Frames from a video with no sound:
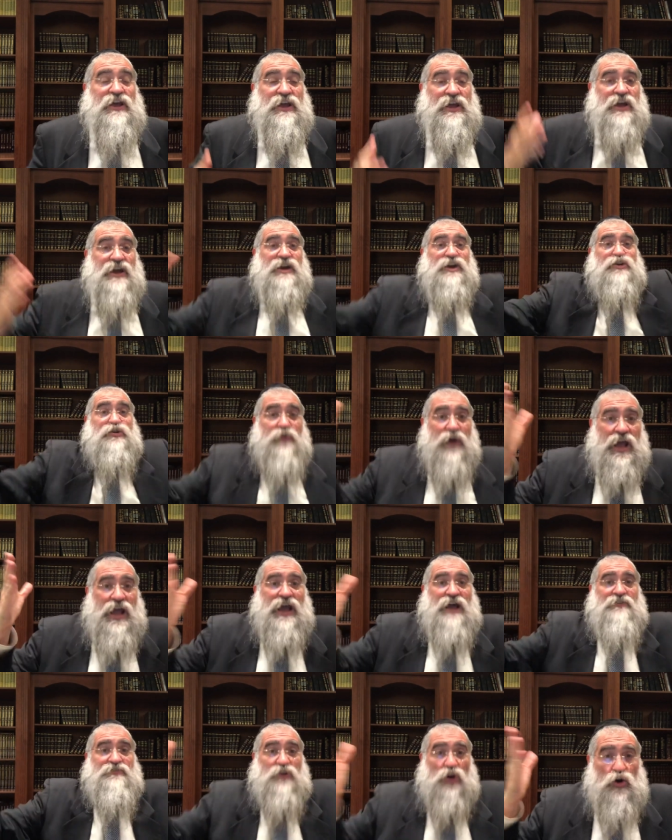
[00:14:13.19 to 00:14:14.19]
Here you
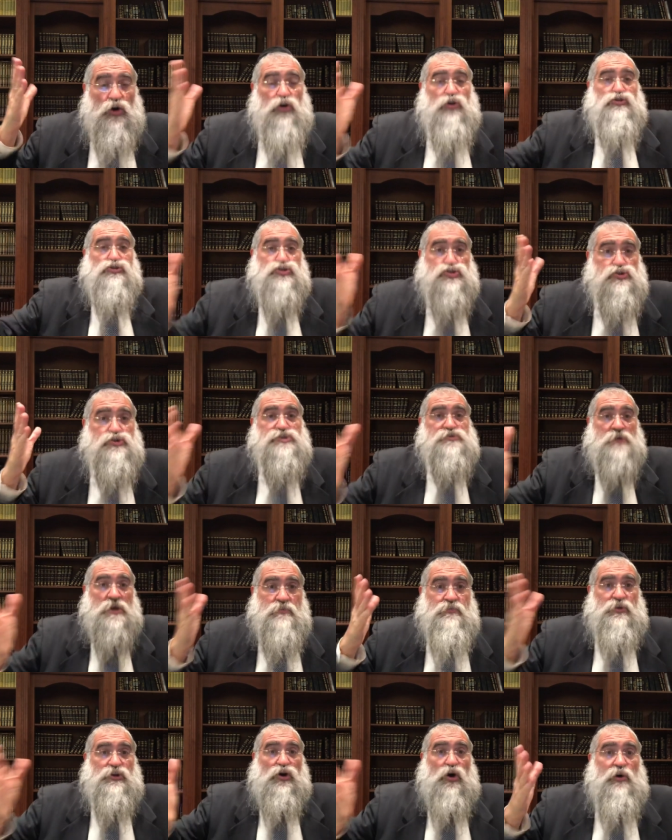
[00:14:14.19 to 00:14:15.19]
have the whole Jewish
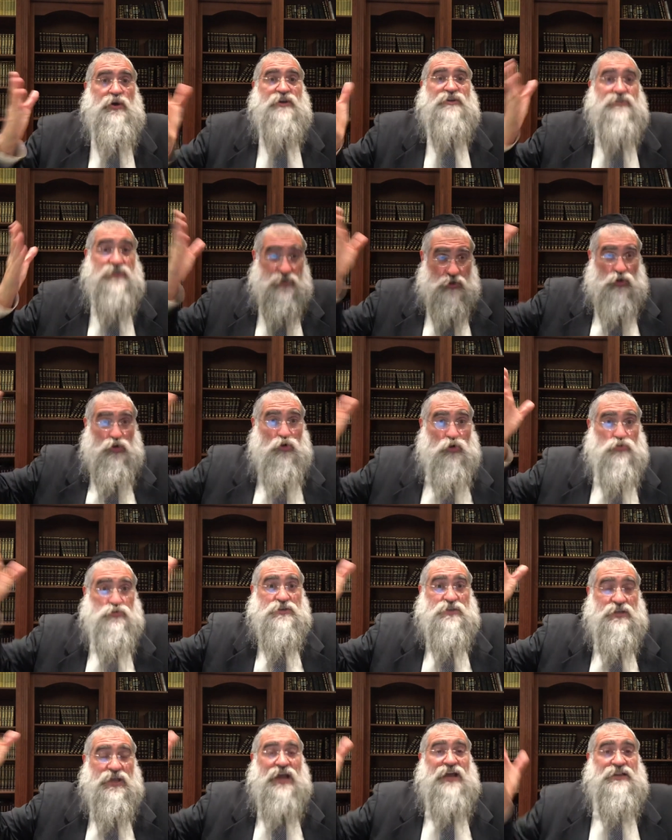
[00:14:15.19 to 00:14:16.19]
people going to the
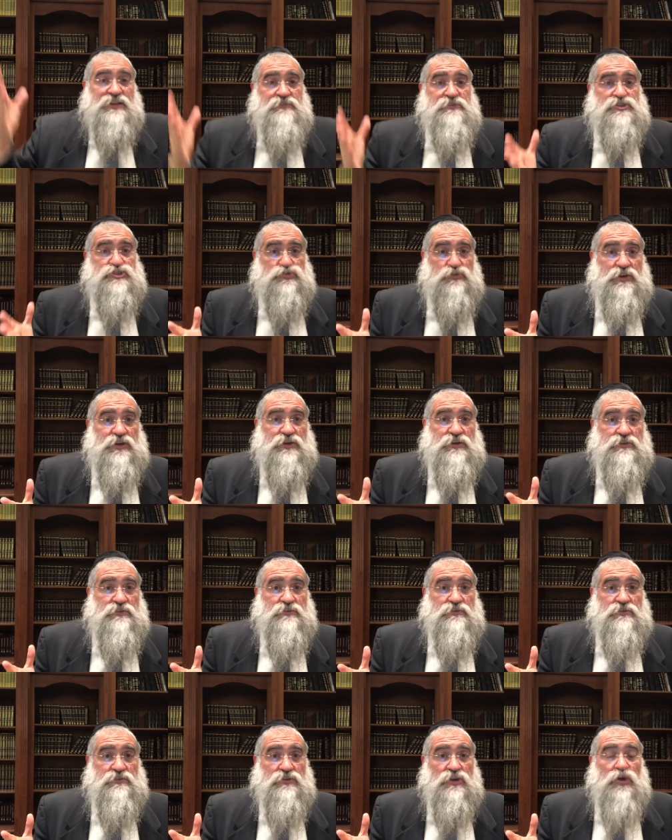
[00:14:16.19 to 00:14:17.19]
holy land of
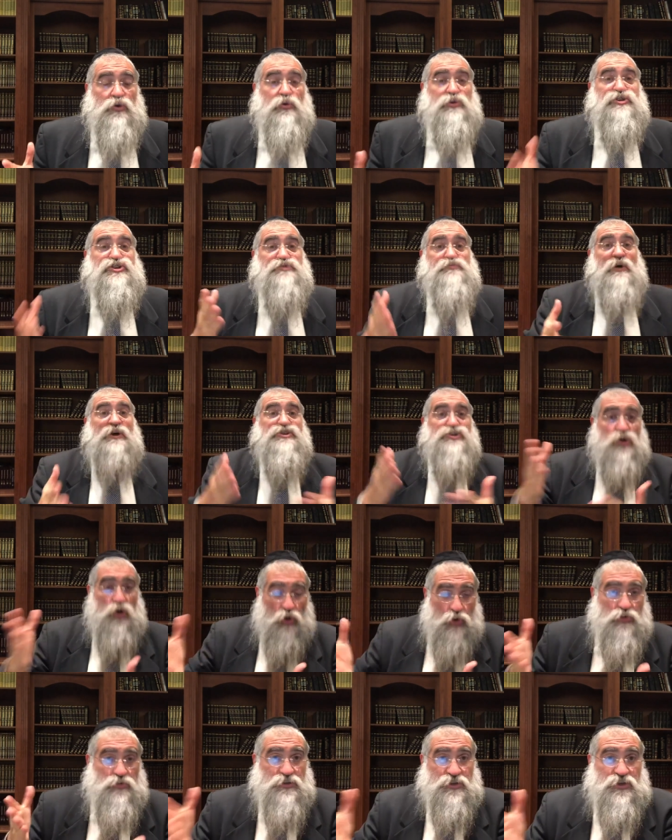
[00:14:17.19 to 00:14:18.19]
Israel, which is much
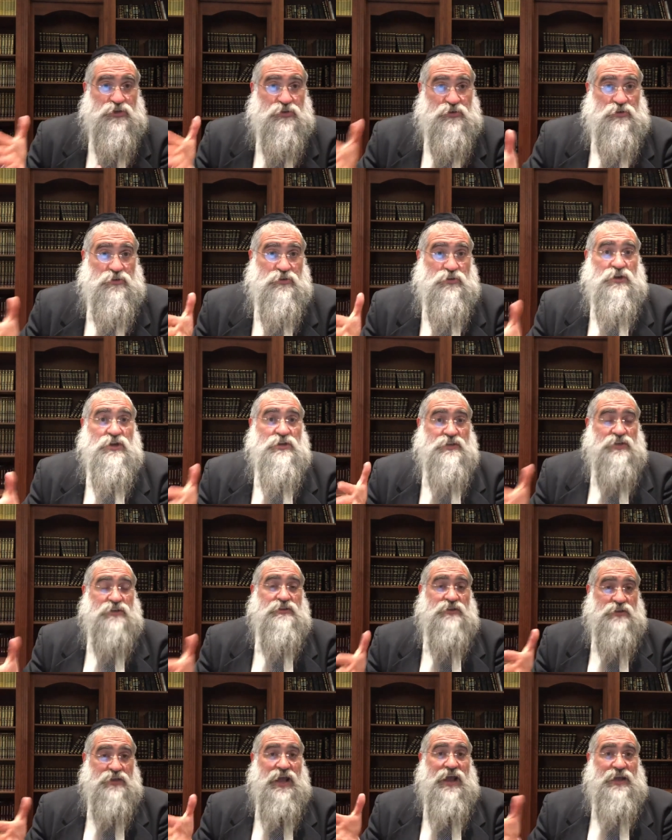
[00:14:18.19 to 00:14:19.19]
holier than
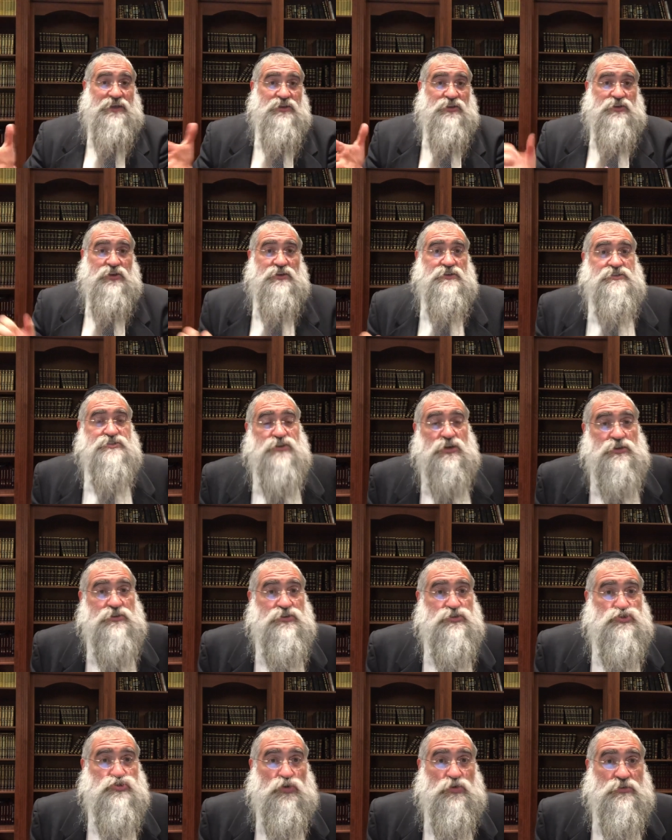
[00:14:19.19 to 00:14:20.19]
the land on the other side of
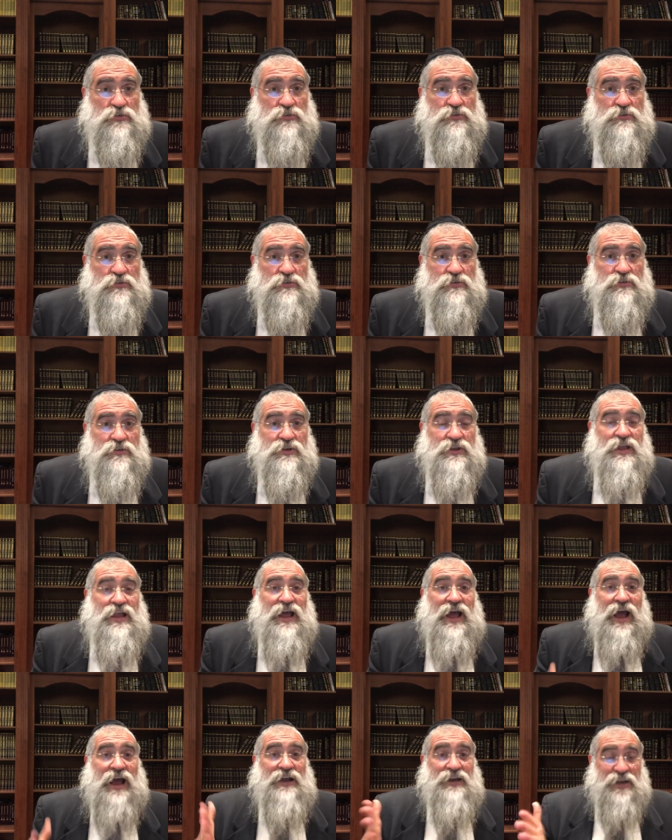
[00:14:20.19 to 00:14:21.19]
the Jordan.
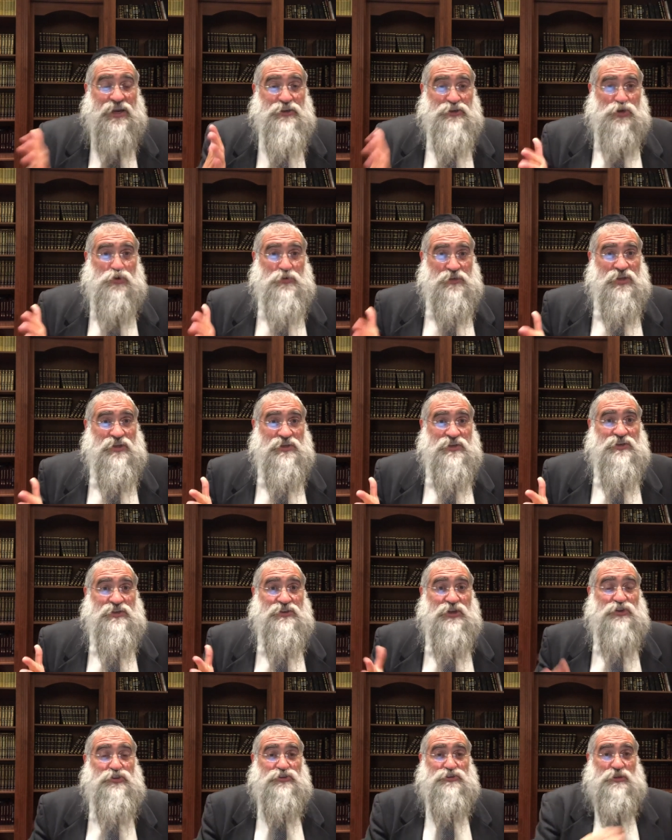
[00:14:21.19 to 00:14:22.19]
And here, look what they
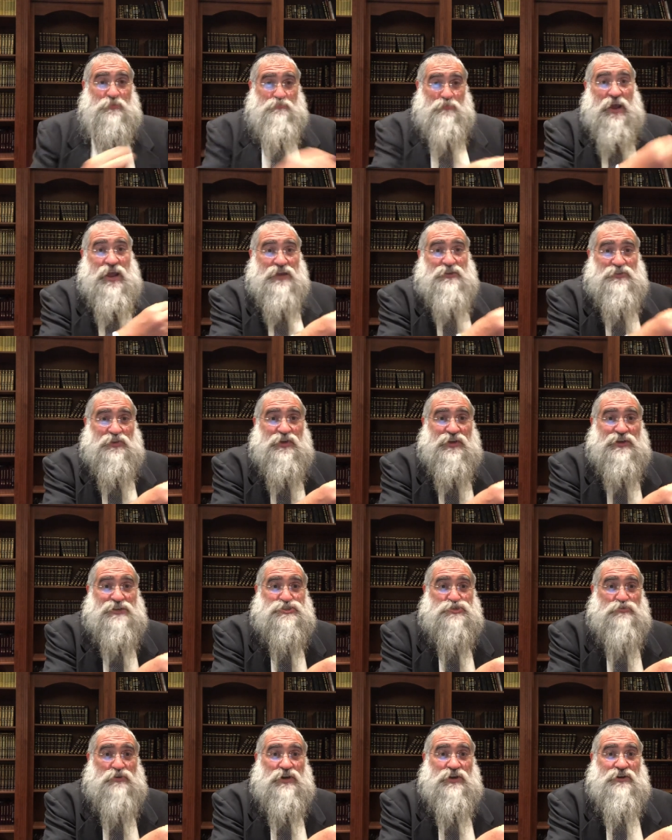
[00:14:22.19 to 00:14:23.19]
did. They took the main thing,
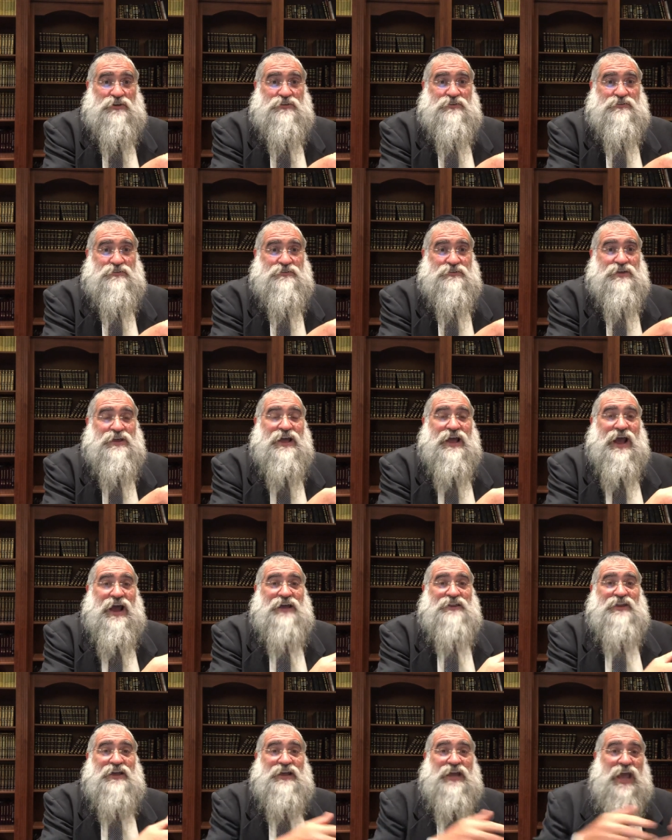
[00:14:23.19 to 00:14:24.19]
Israel,
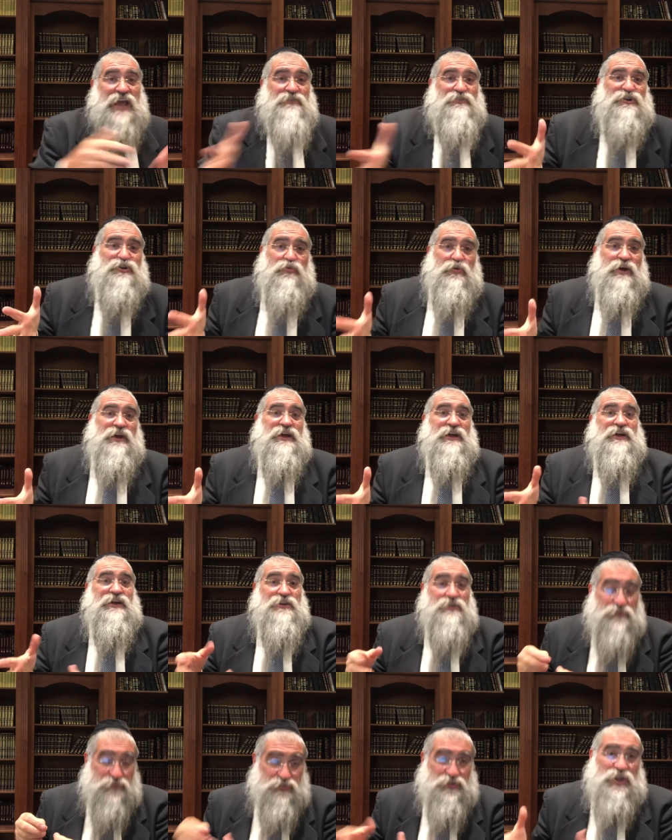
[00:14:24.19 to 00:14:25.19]
and they gave it
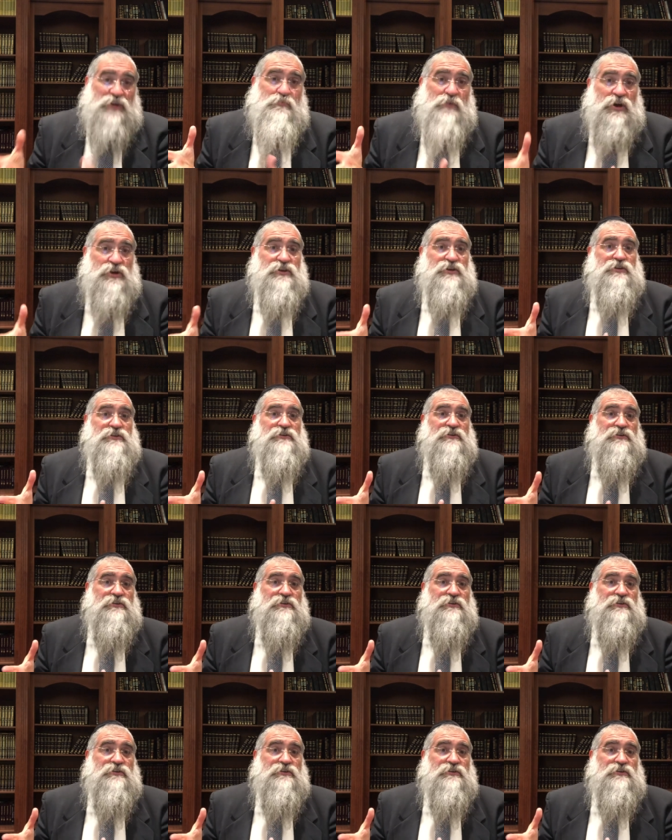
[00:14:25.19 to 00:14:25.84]
away for their money.